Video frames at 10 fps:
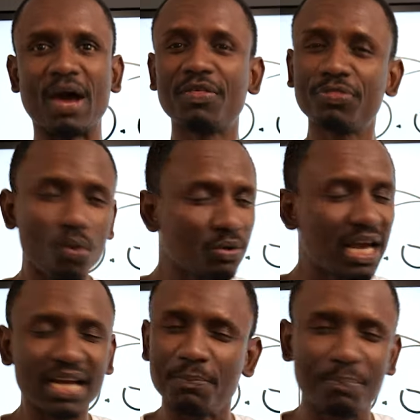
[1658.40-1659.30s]
I thought
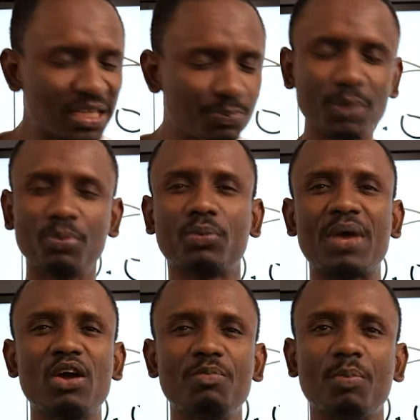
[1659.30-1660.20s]
they are the best people
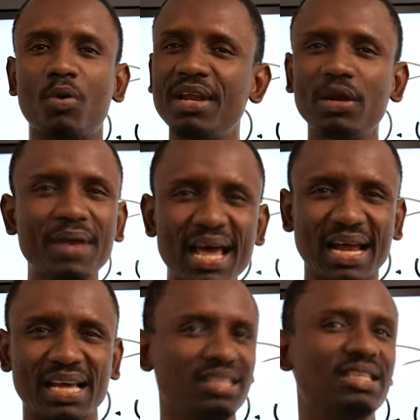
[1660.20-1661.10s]
around me. But when I
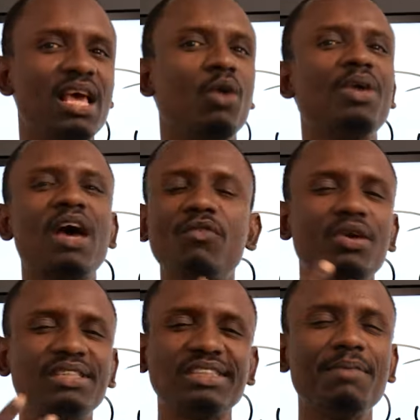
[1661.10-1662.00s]
realized we haven't
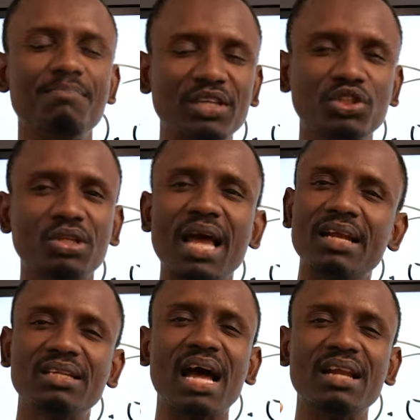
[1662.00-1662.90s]
got the same mission
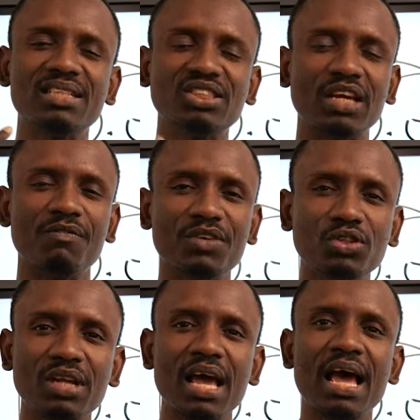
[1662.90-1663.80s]
and the same
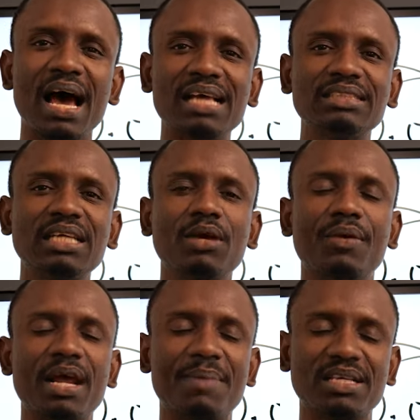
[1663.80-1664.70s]
vision, I
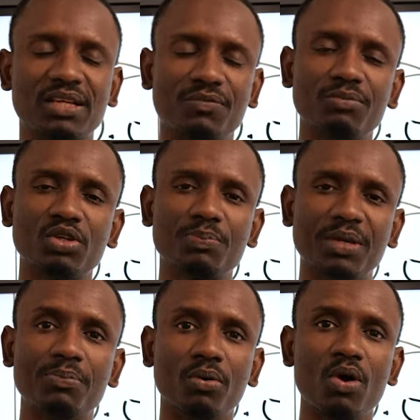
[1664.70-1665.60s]
segregate myself from those
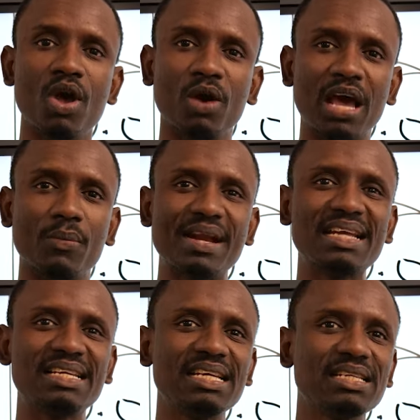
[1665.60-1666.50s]
people. And when
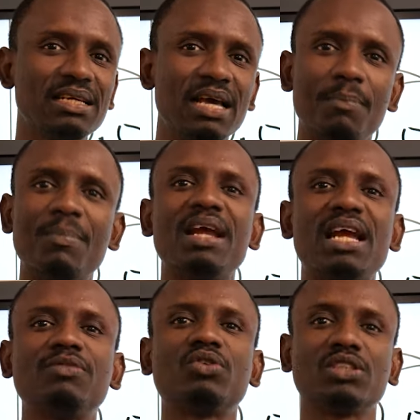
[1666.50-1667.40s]
I did, my
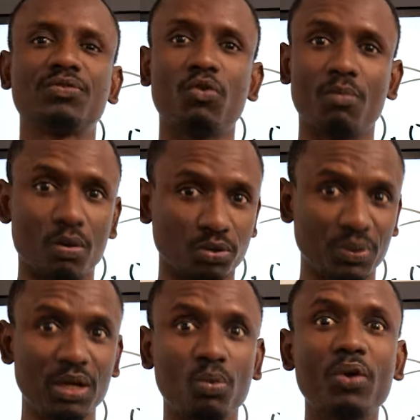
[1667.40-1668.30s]
life transformed. I was
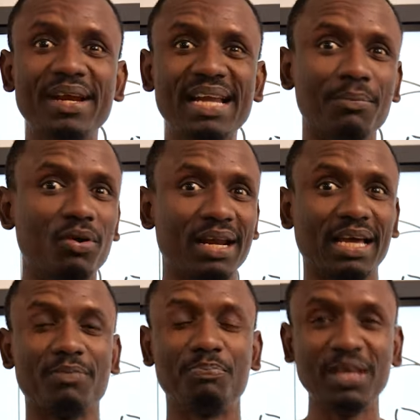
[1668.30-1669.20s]
really worried. I'm not going to
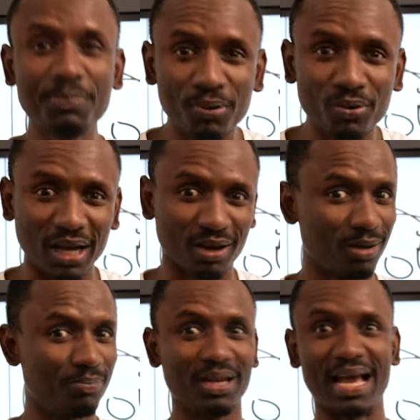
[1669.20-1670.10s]
get people that are
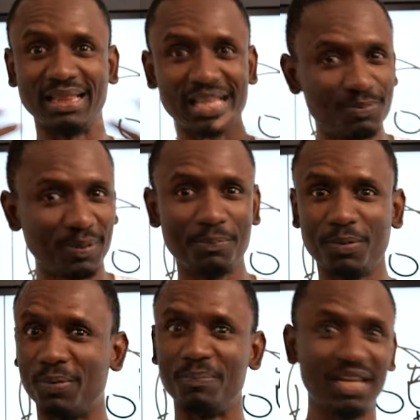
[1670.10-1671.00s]
going to be like this
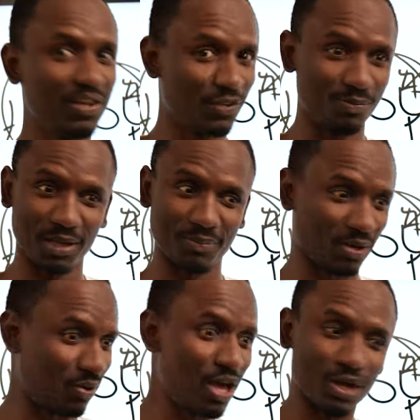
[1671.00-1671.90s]
people. But believe in me,
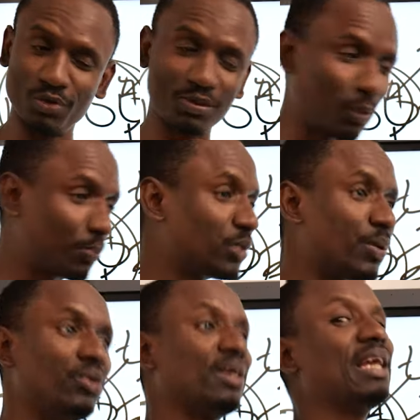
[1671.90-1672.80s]
Mel, you'd be surprised
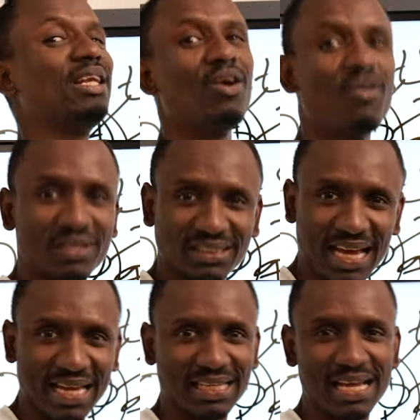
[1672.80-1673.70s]
what you get the other
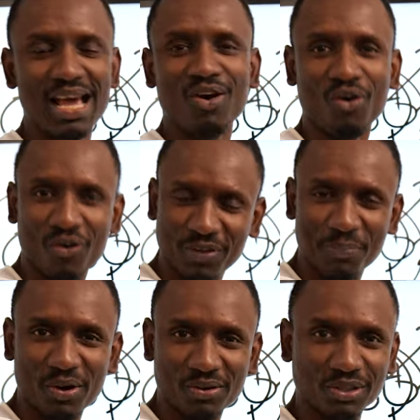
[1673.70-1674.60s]
side of the
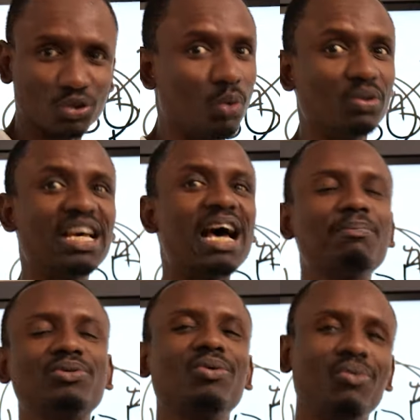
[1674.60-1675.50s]
pond. So it was
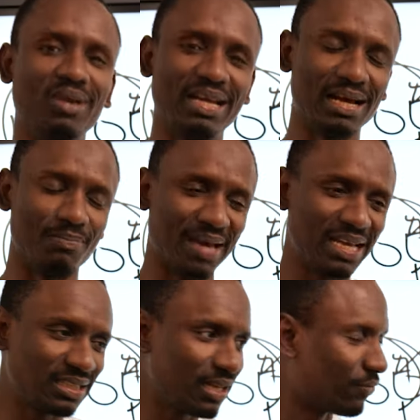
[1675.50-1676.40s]
absolutely
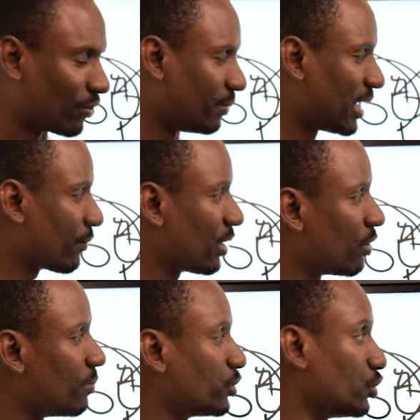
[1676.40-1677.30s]
amazing. From there on, I
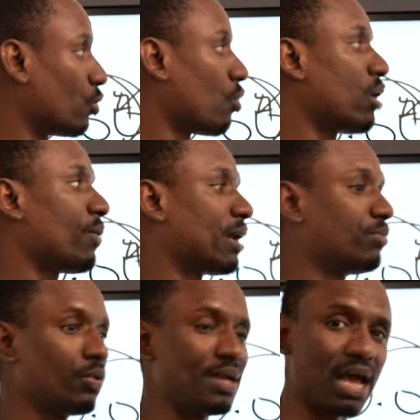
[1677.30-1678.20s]
was able to do all what
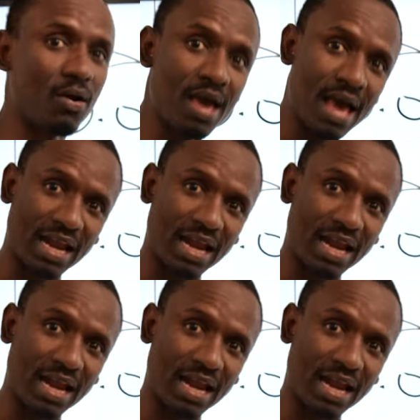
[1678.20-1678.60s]
I'm doing now.